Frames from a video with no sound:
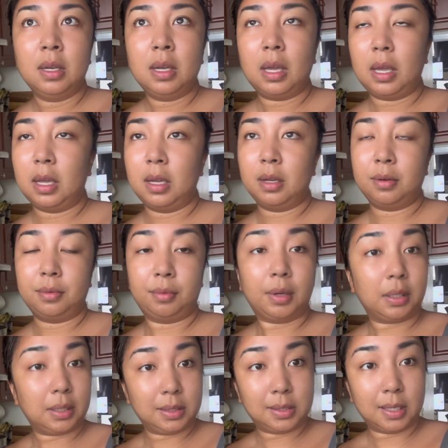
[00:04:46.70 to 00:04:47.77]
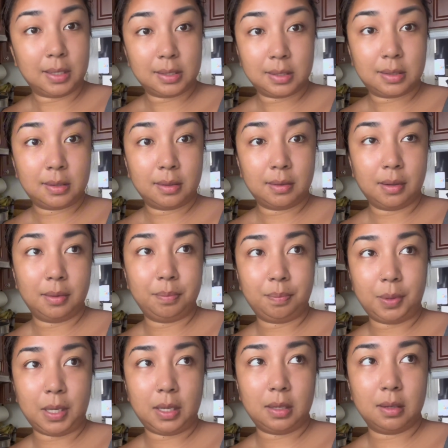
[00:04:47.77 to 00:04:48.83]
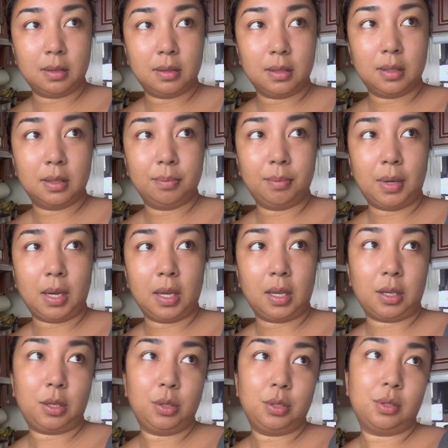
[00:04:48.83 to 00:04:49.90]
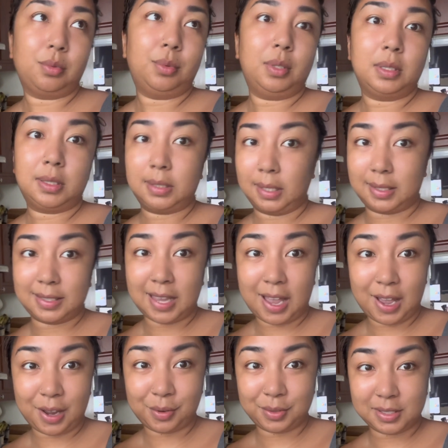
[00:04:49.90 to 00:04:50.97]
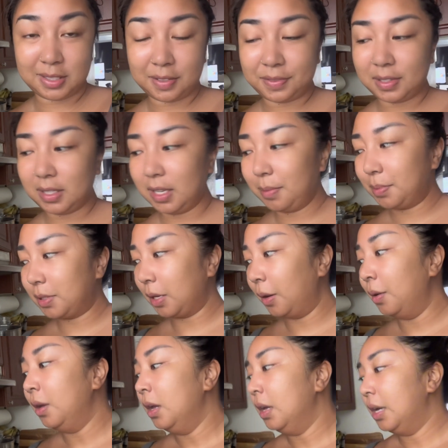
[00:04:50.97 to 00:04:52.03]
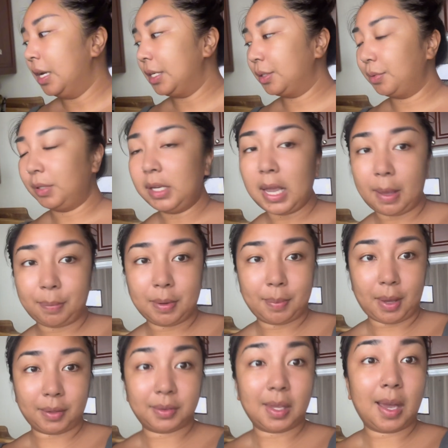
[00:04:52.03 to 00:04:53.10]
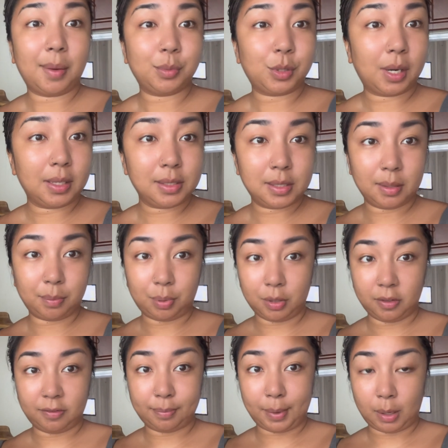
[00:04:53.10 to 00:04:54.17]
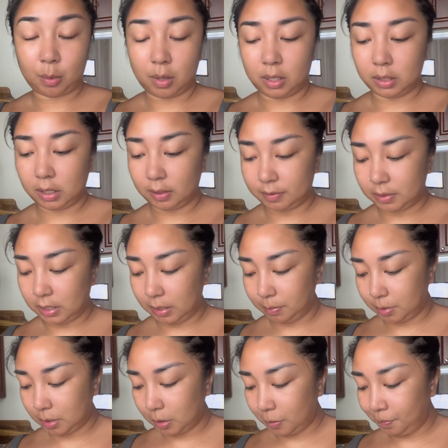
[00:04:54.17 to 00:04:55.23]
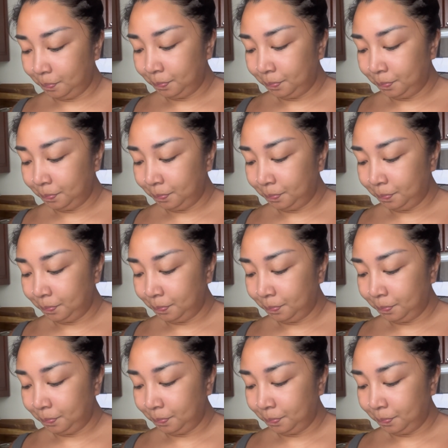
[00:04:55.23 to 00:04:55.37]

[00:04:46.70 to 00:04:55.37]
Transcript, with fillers: it really does beat my usual 6 hours of sleep. So I was really happy about that. I'm trying to improve my quality of sleep. So